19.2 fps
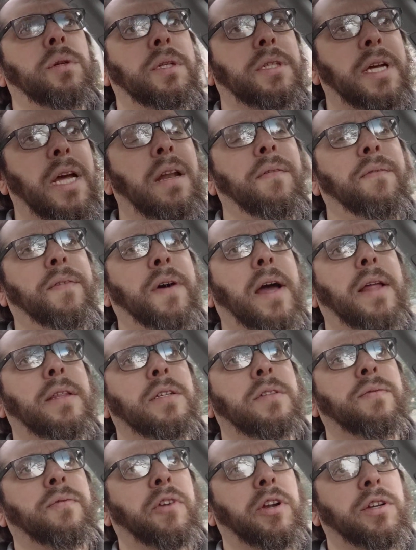identify
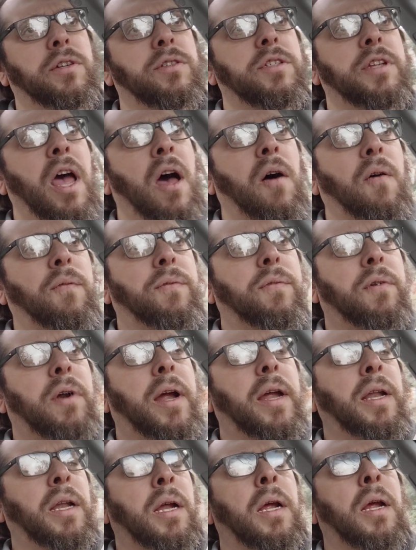this for yourself, right?